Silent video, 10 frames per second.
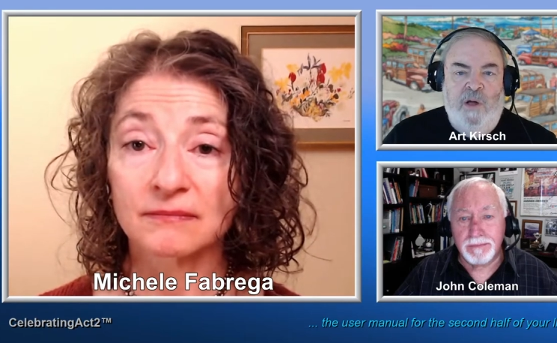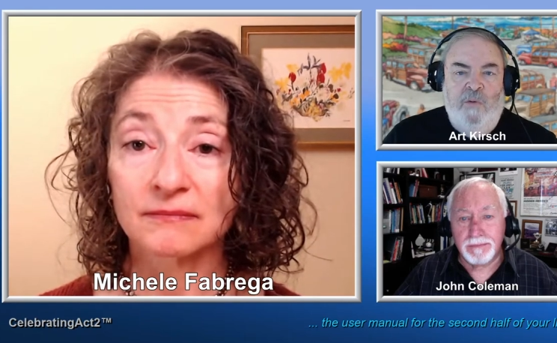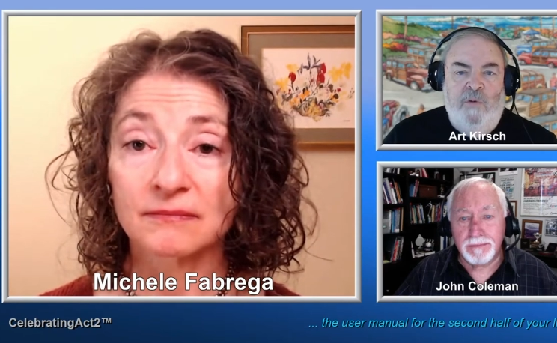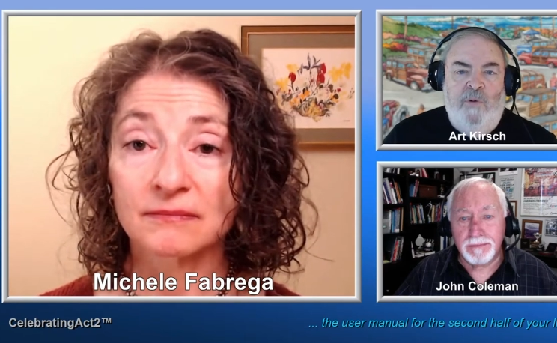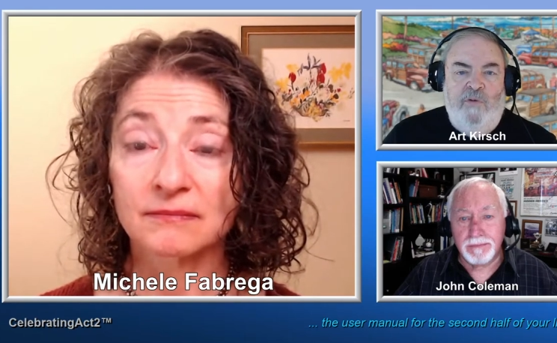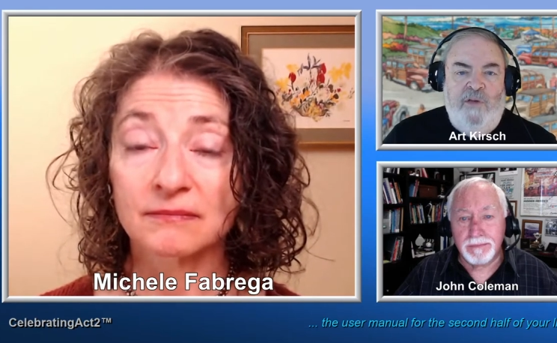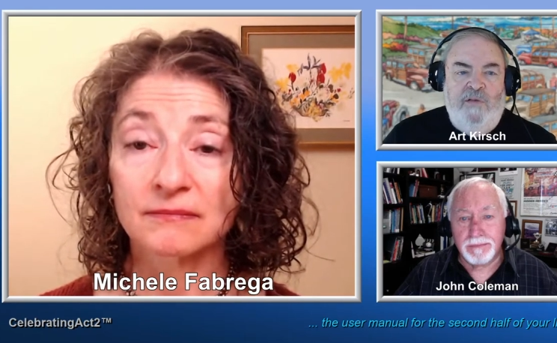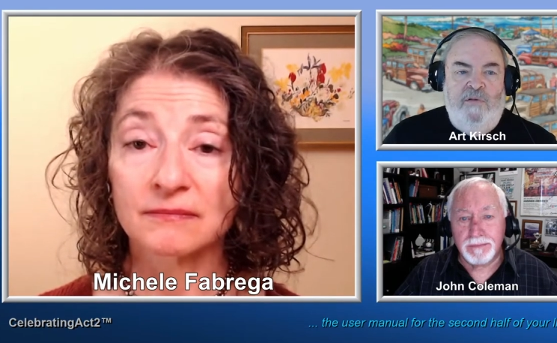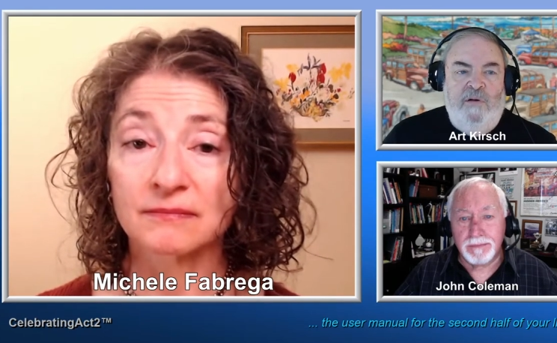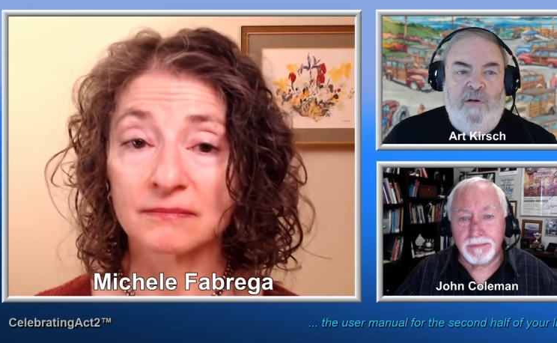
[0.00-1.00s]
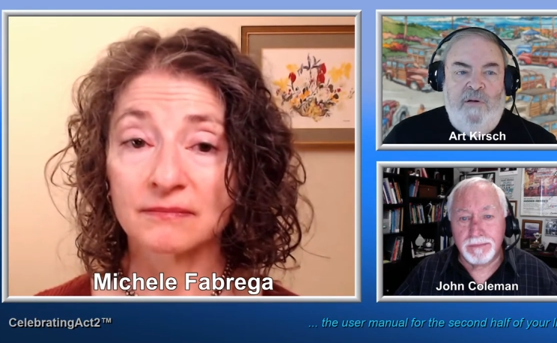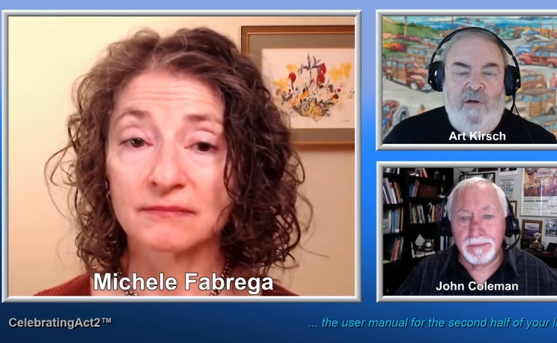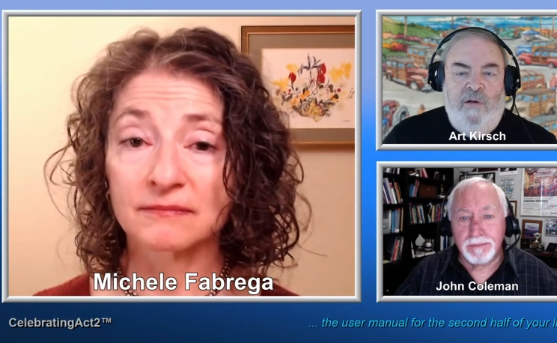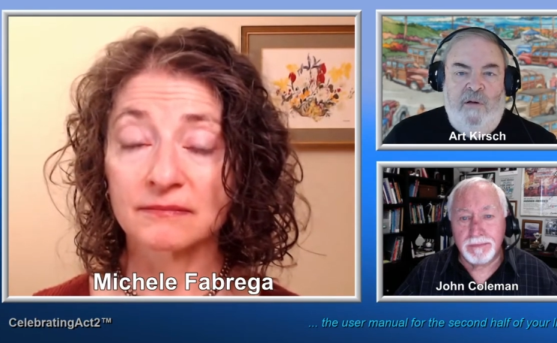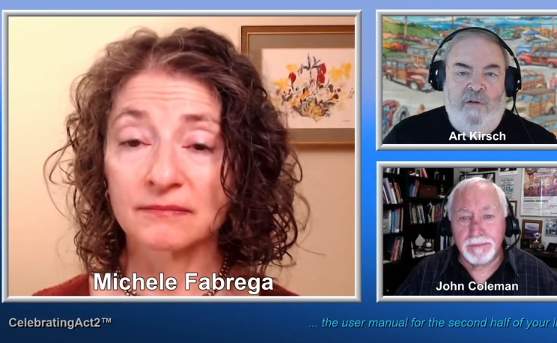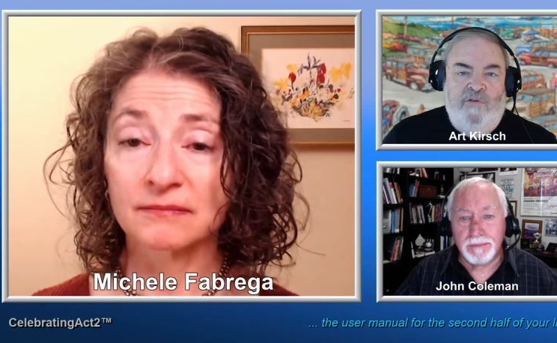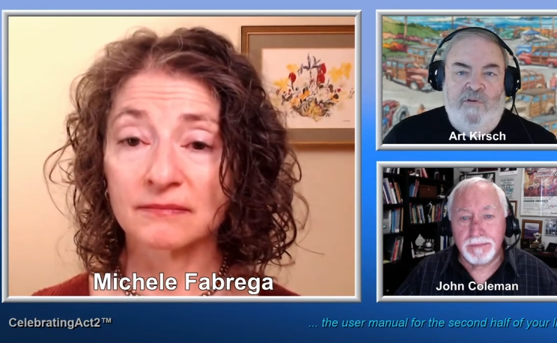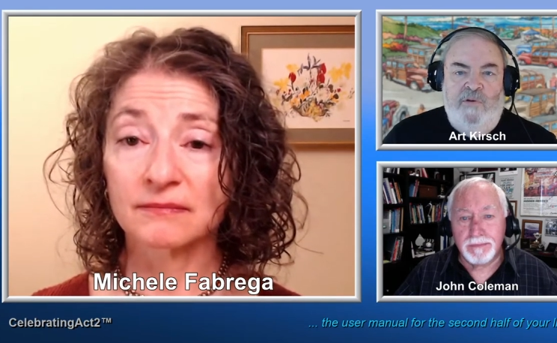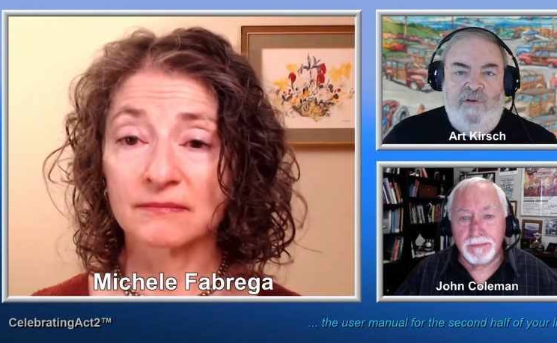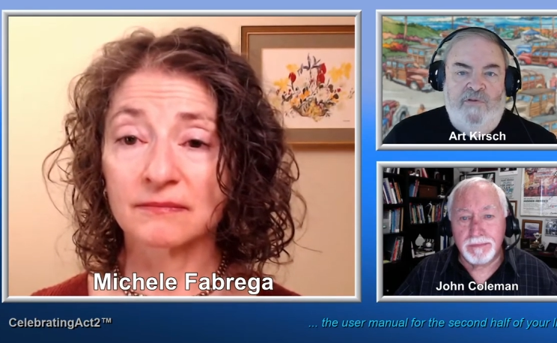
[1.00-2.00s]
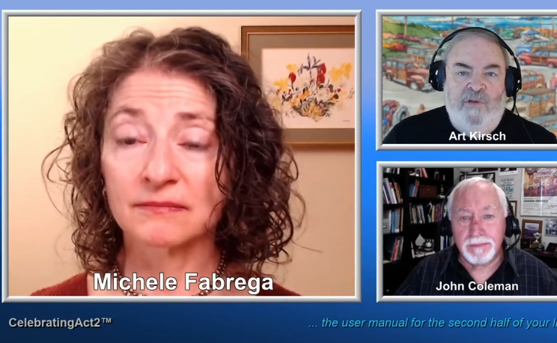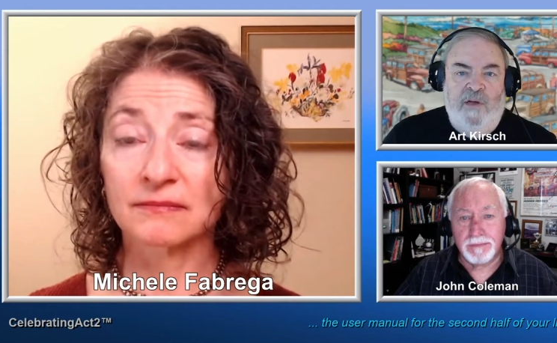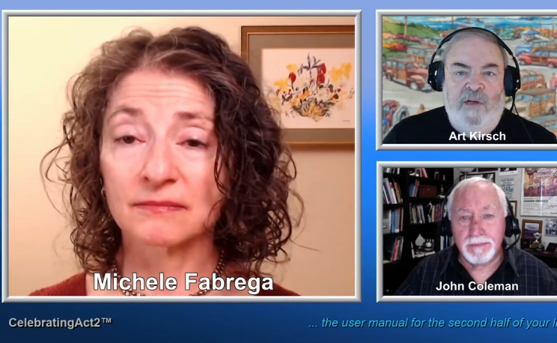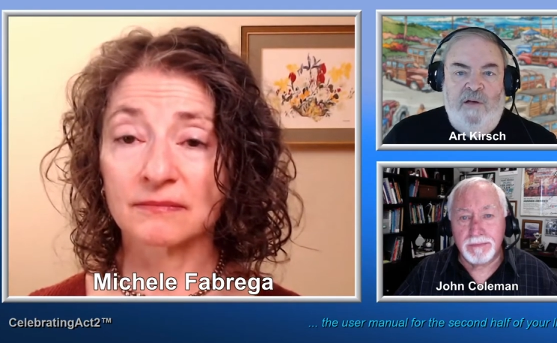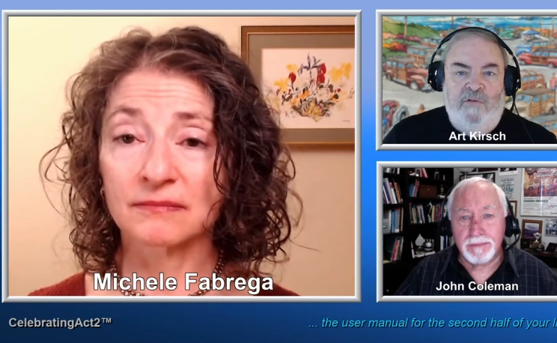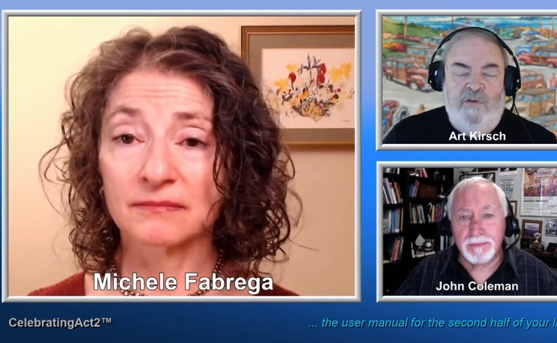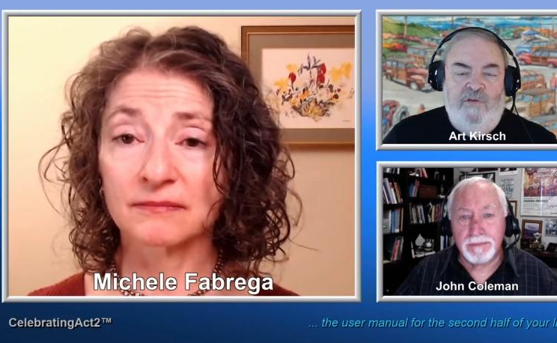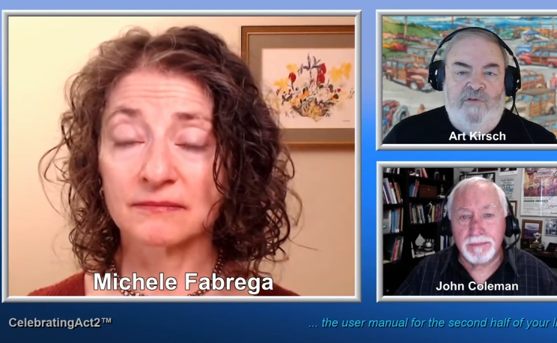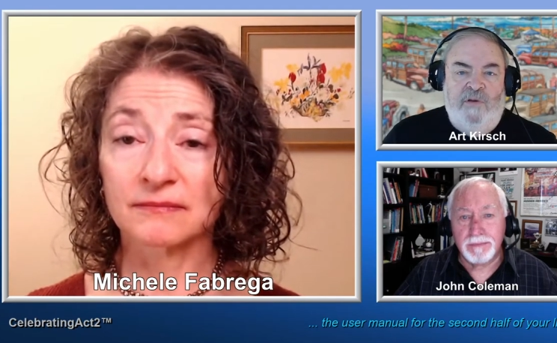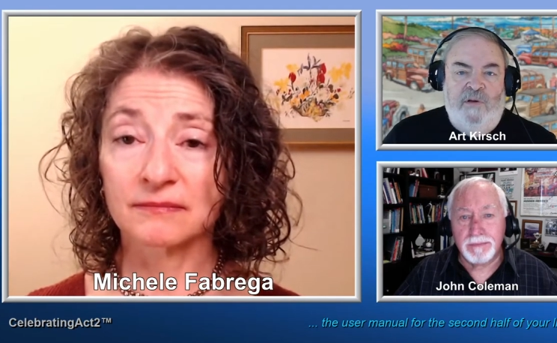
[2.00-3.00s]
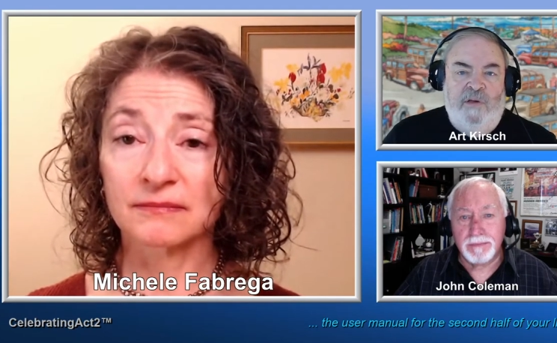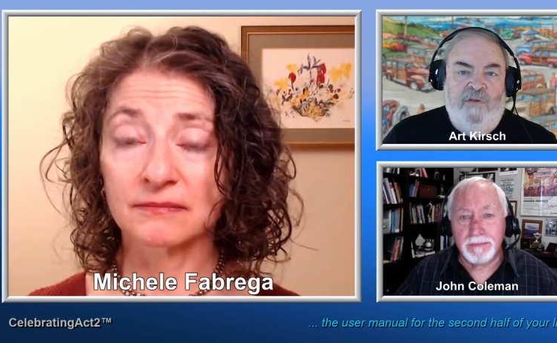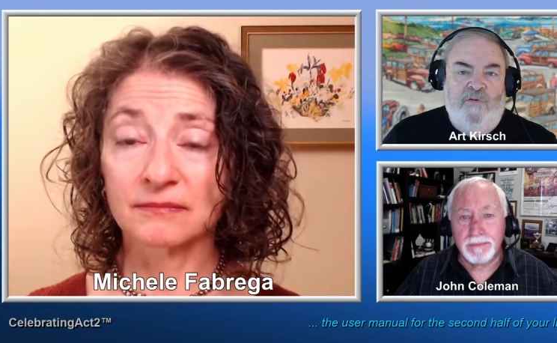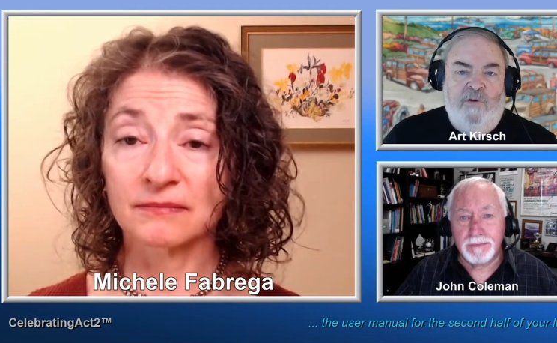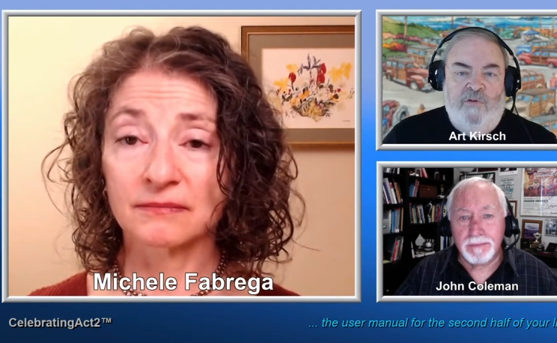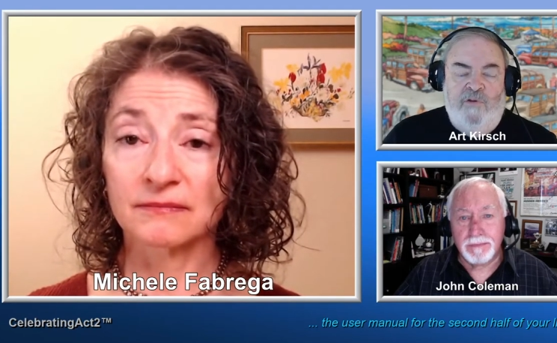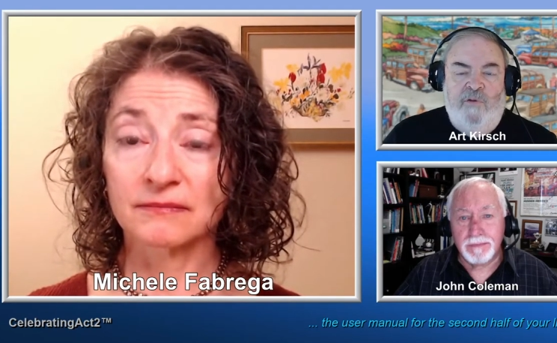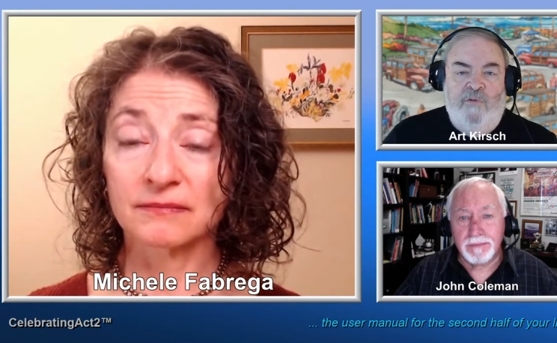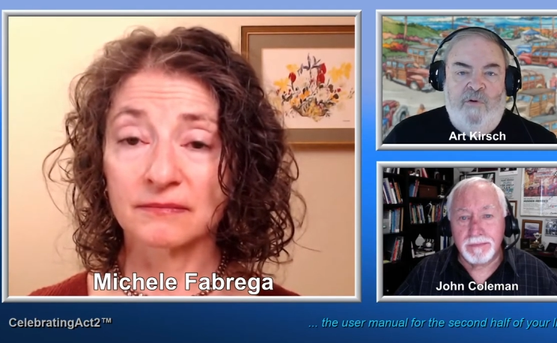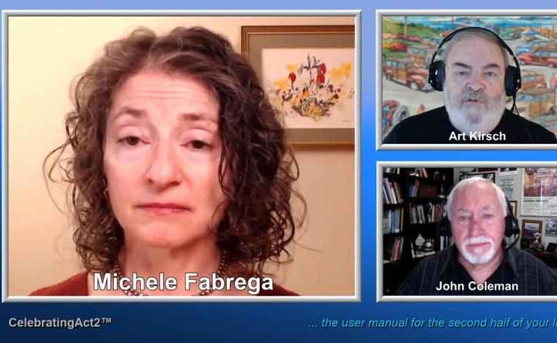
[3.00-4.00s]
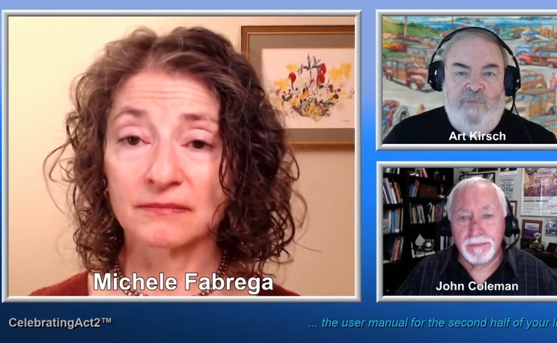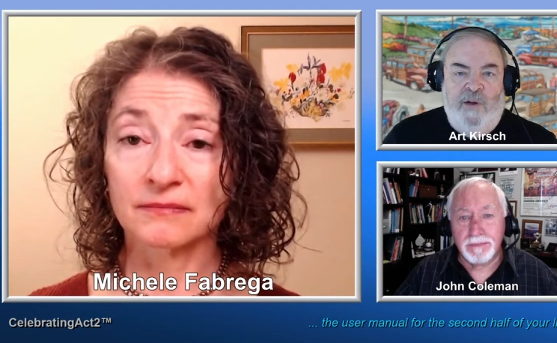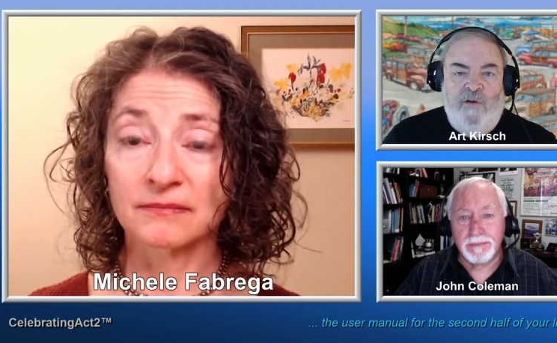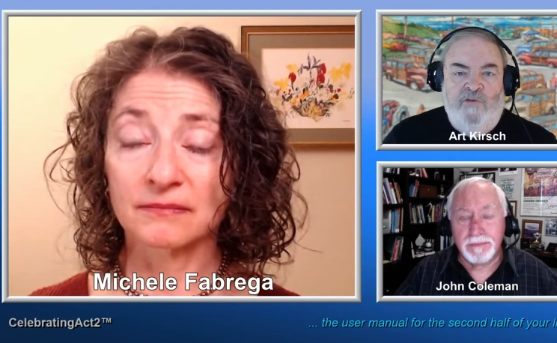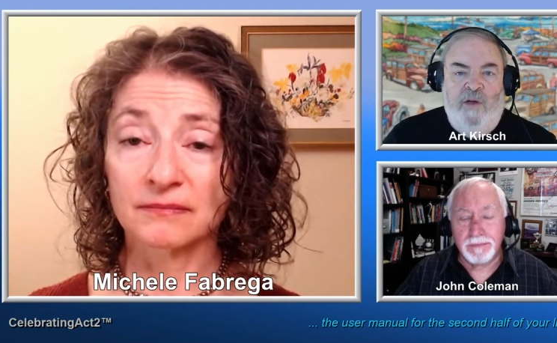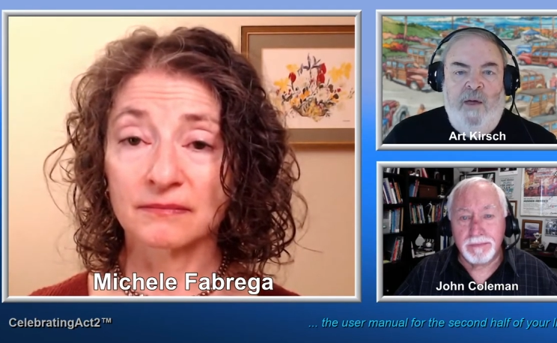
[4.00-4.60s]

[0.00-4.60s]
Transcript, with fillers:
Speaker 1: We both had a serious illness, either for ourselves or a spouse.